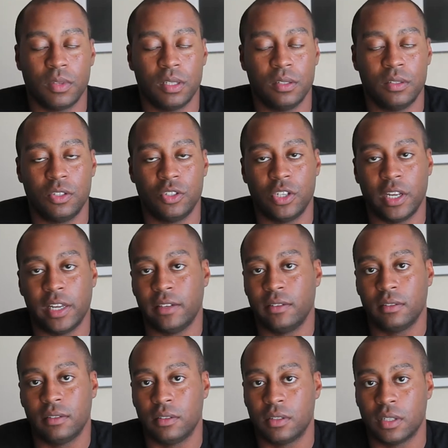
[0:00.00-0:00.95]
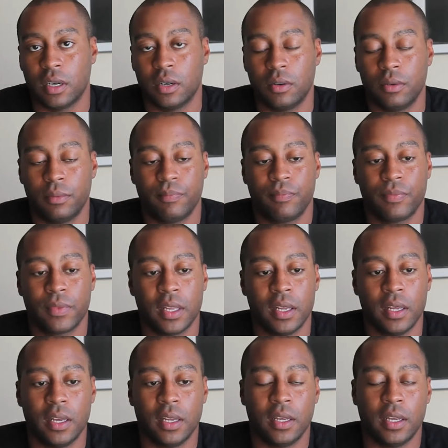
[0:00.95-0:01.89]
shit, so
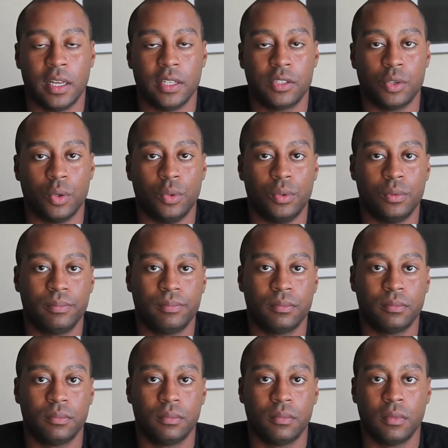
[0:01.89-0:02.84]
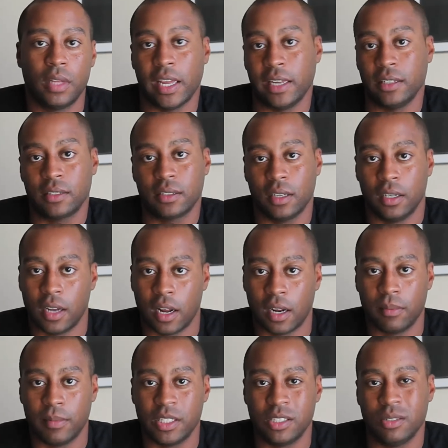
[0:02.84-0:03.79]
it's cool. Thanks,
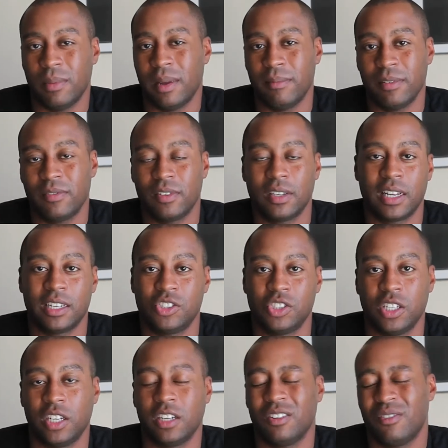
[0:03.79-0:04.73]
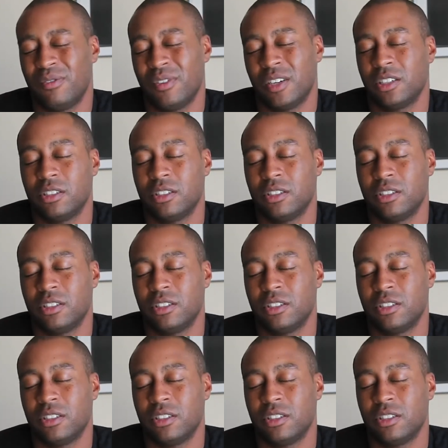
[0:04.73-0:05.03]
Anonymous, you made me feel like shit. Go fuck